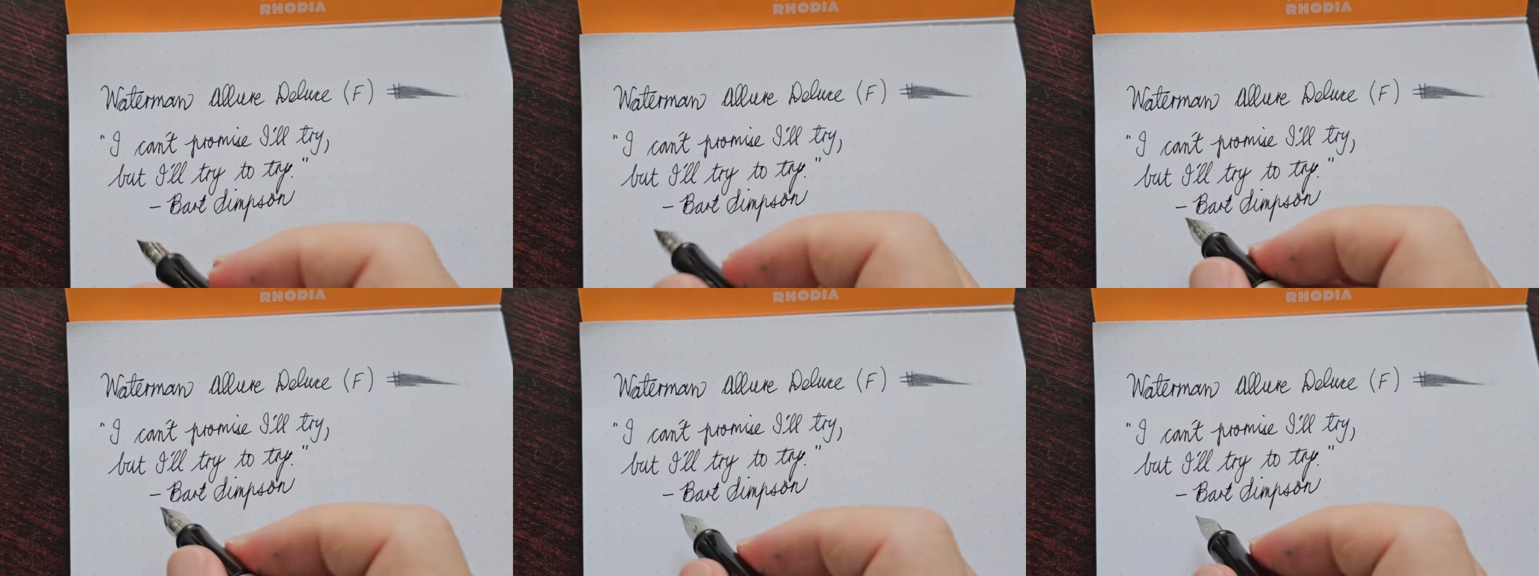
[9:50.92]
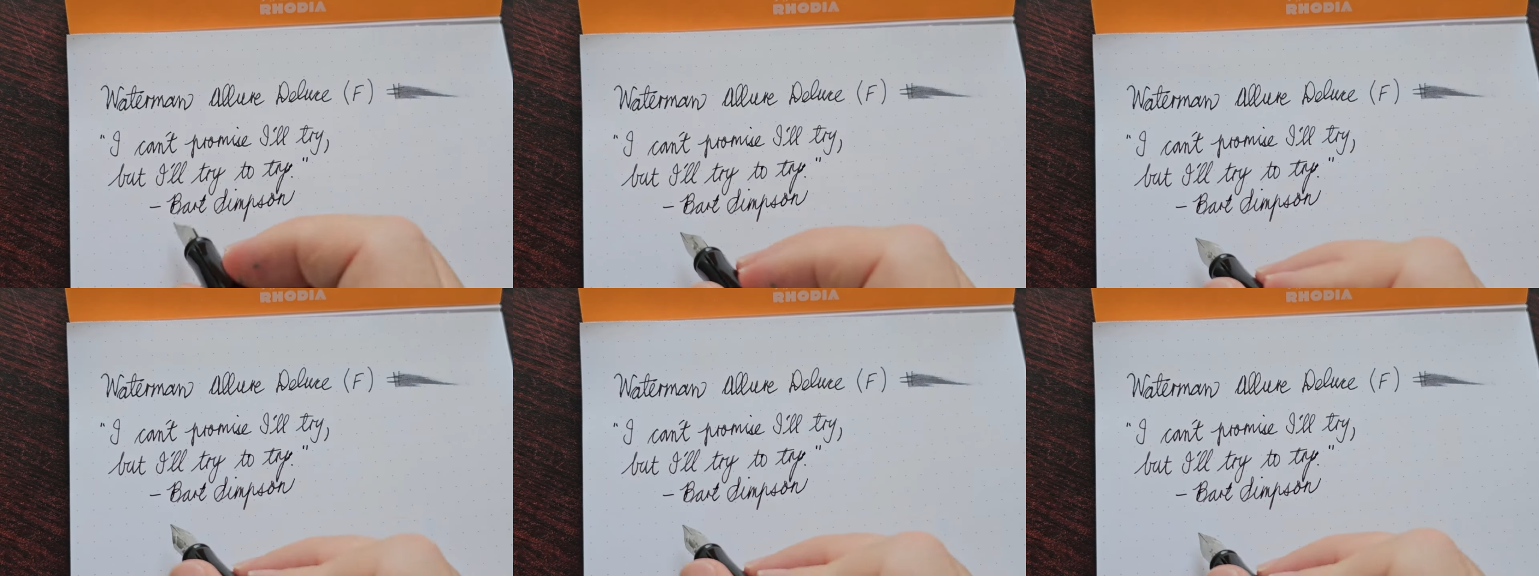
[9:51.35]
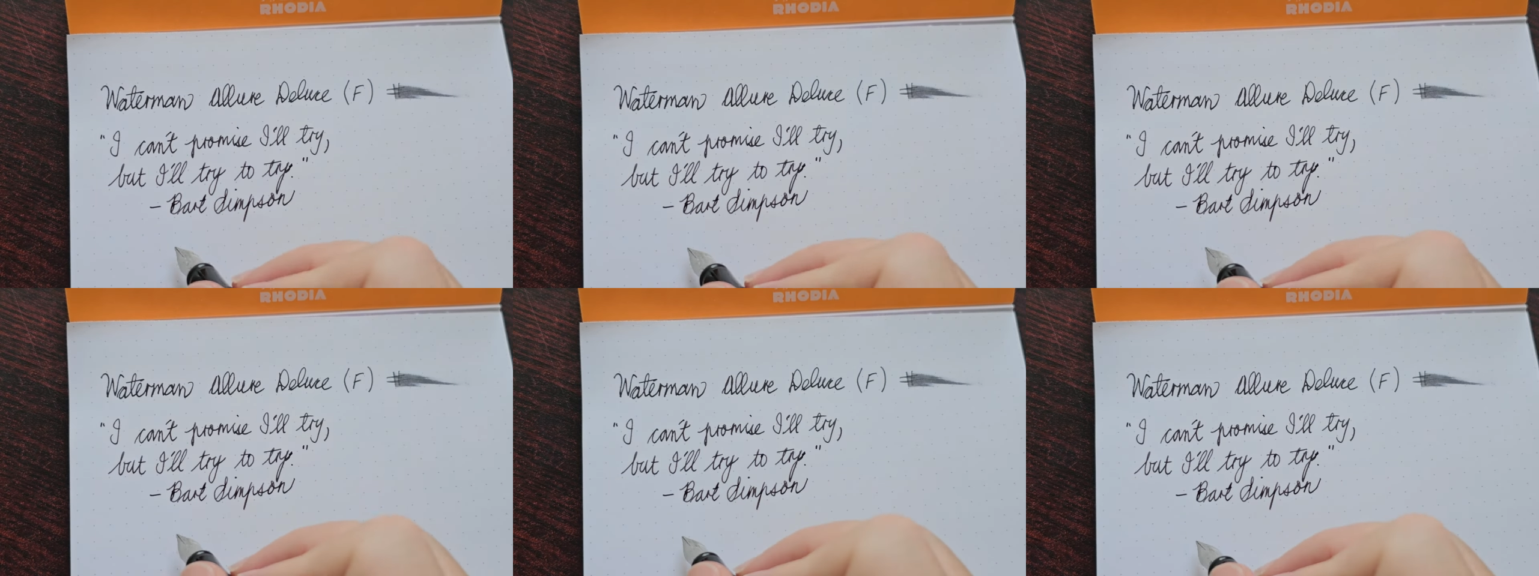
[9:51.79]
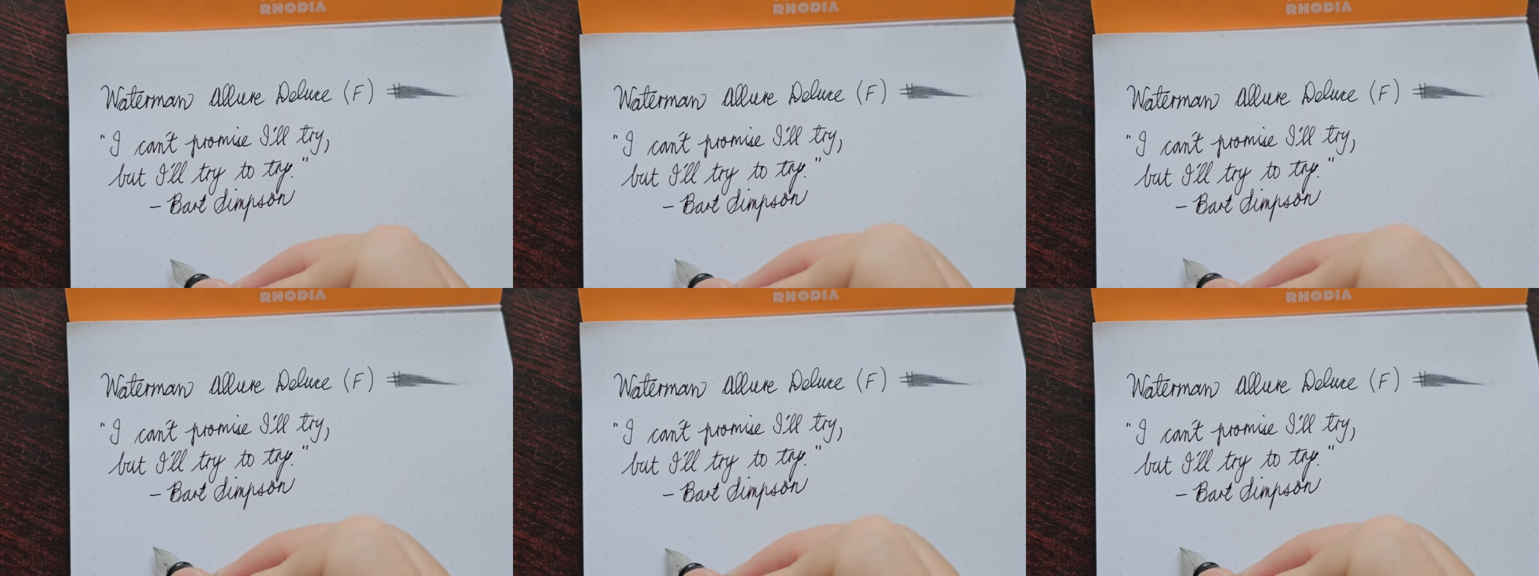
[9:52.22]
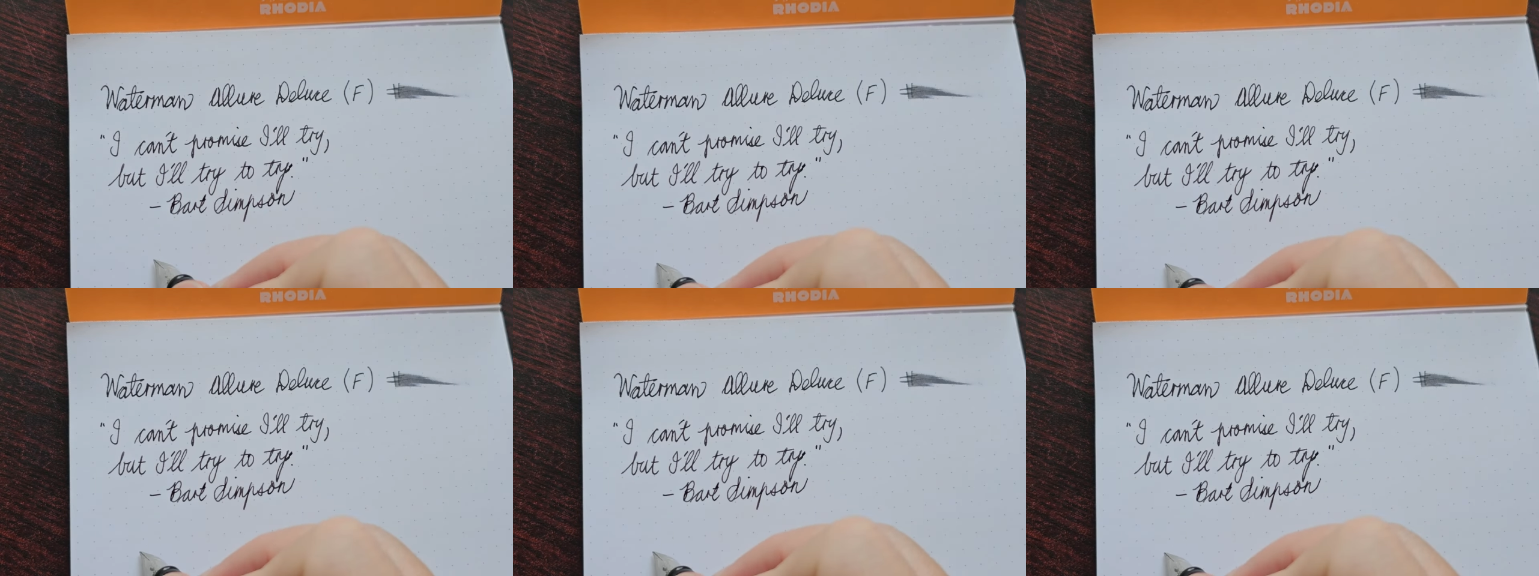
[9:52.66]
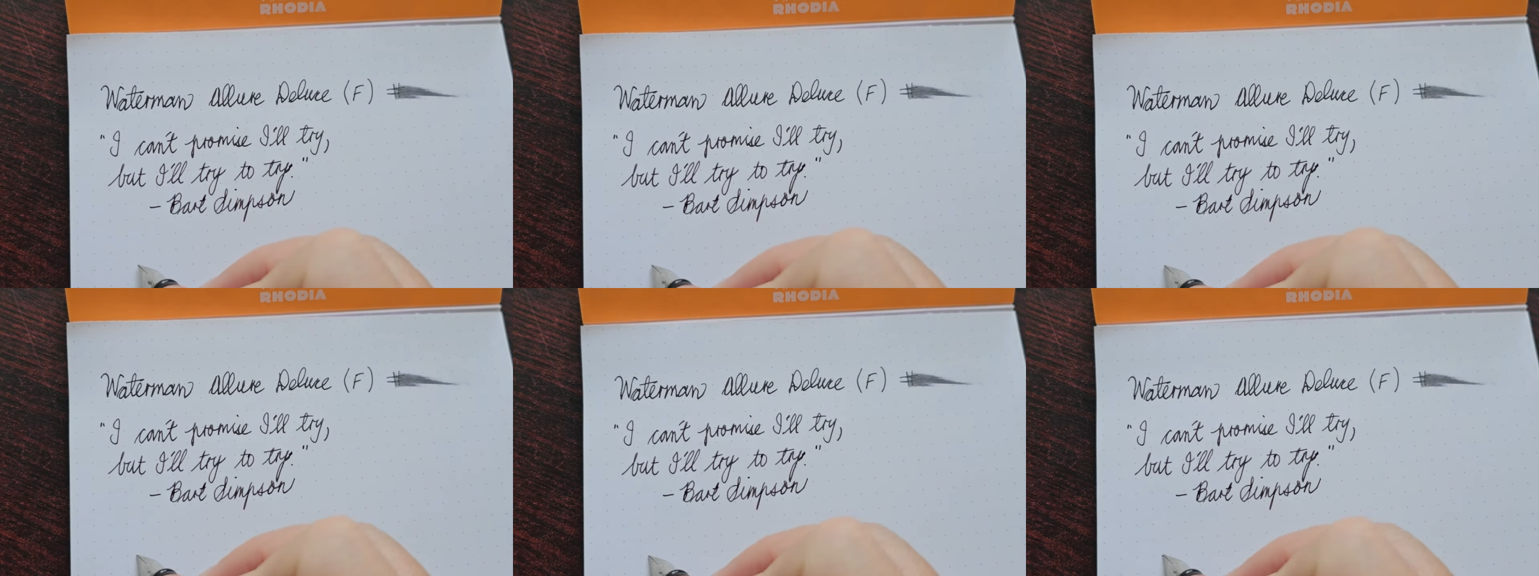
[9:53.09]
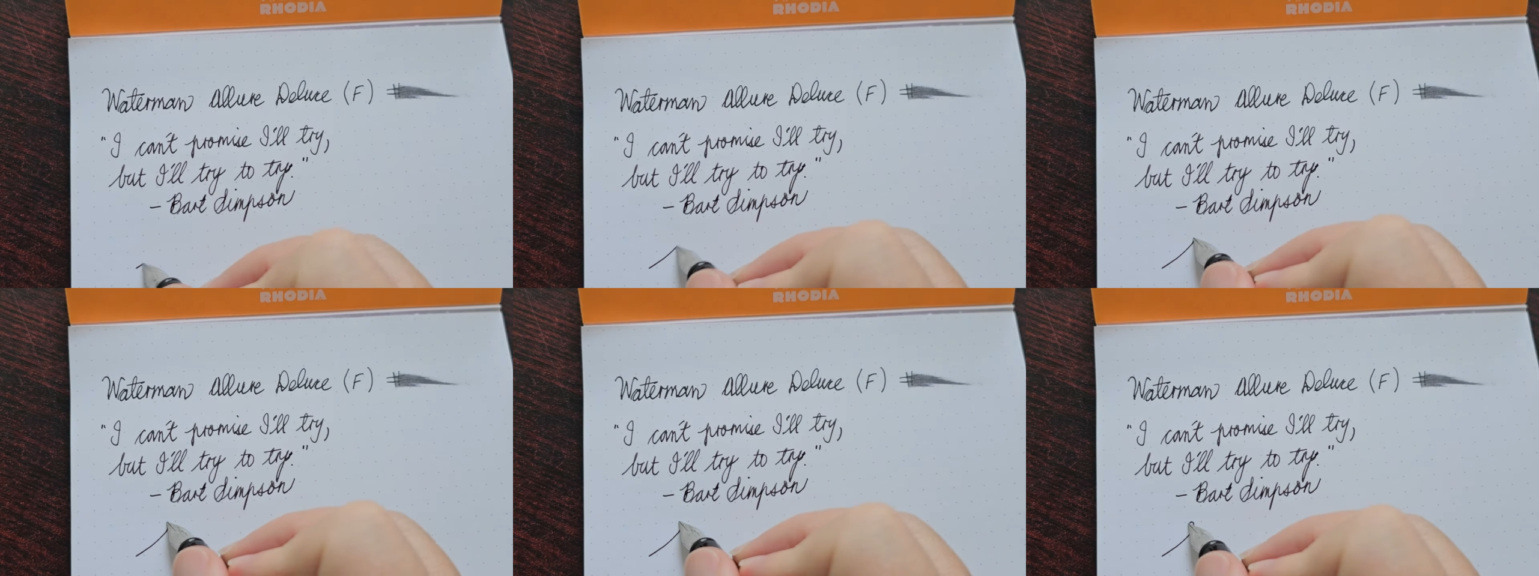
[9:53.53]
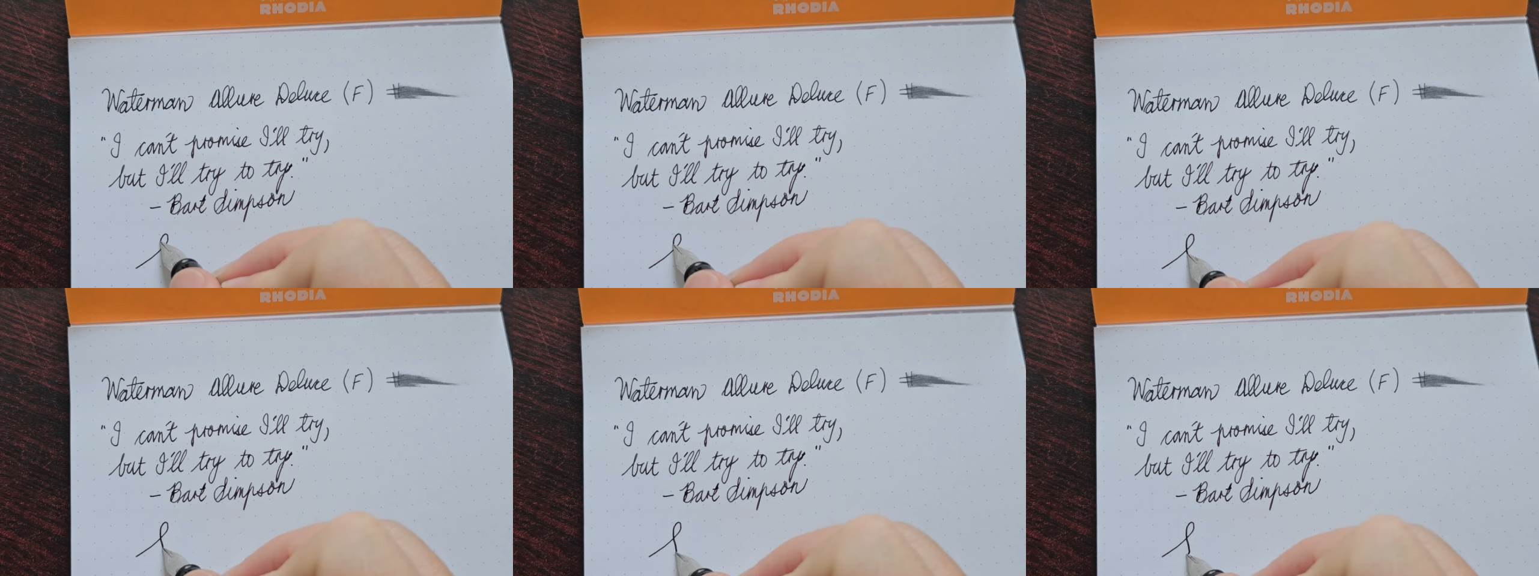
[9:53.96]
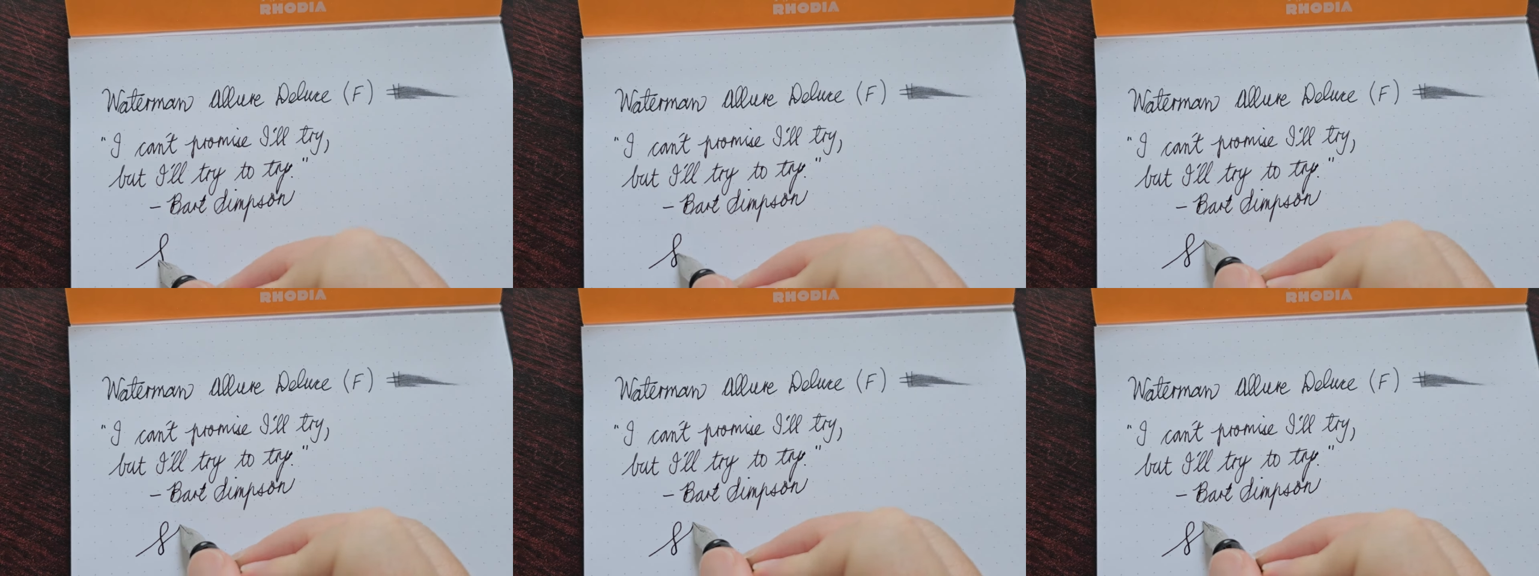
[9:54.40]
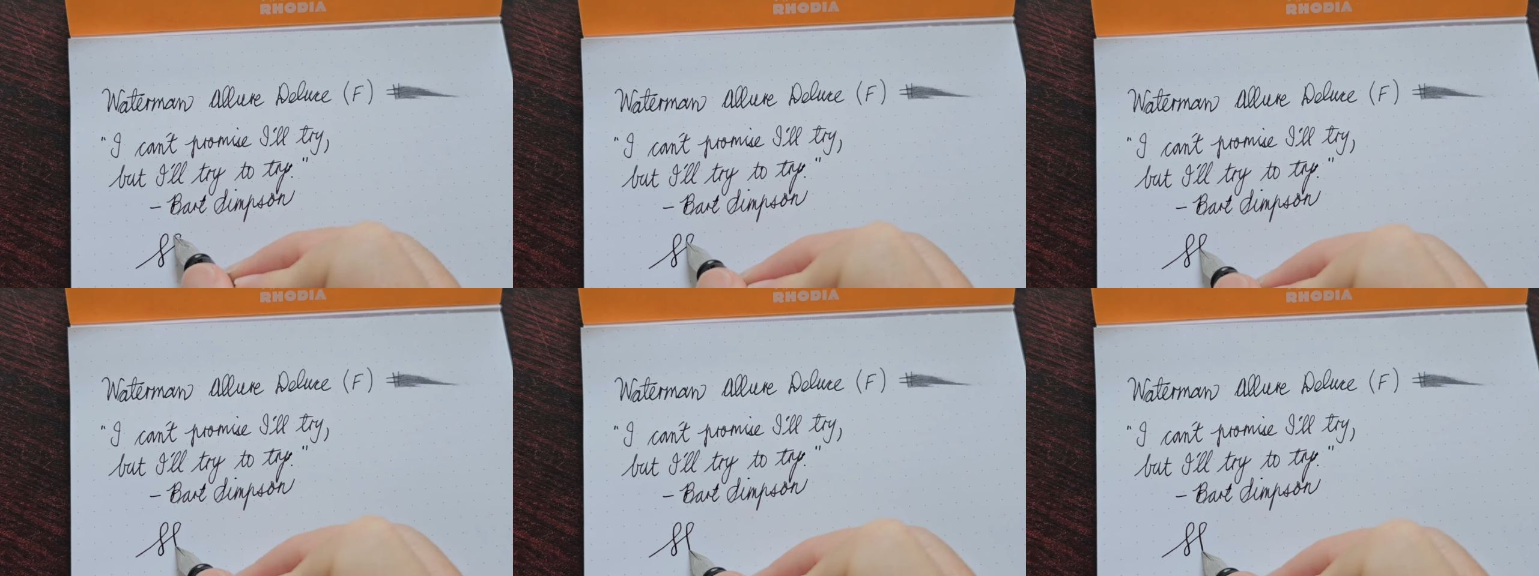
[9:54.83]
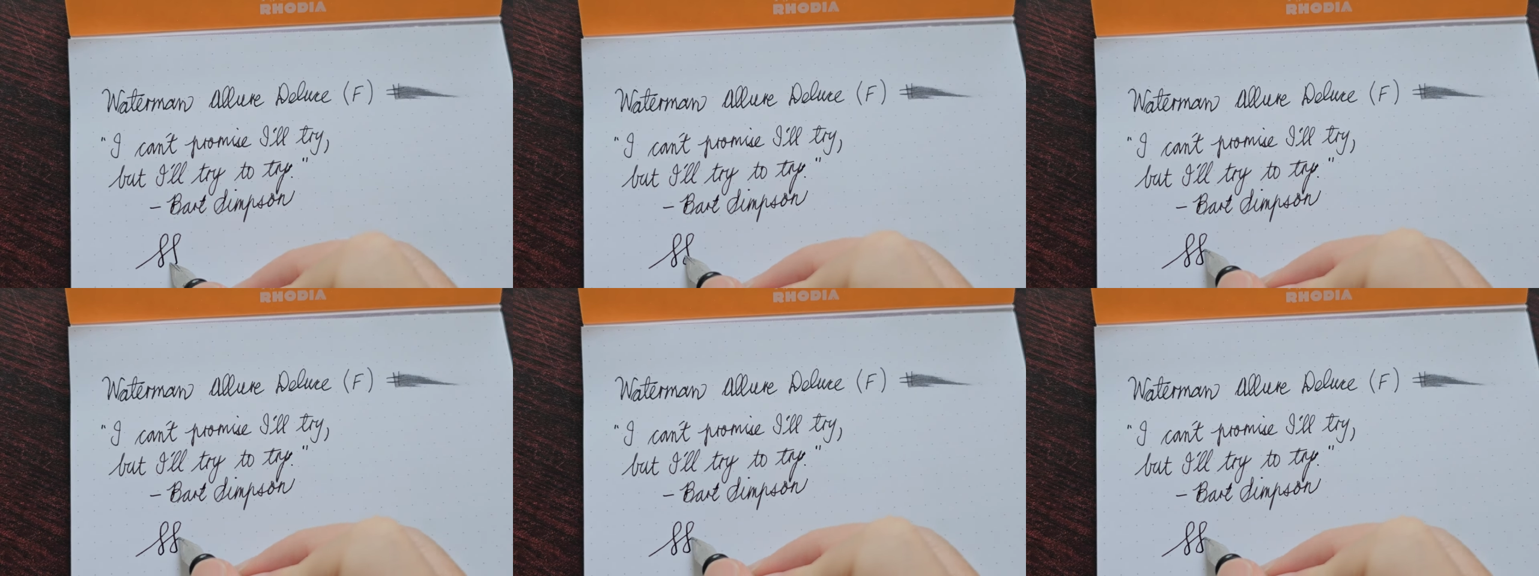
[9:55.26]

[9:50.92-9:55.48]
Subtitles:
No face is visible, so there are no lips to read.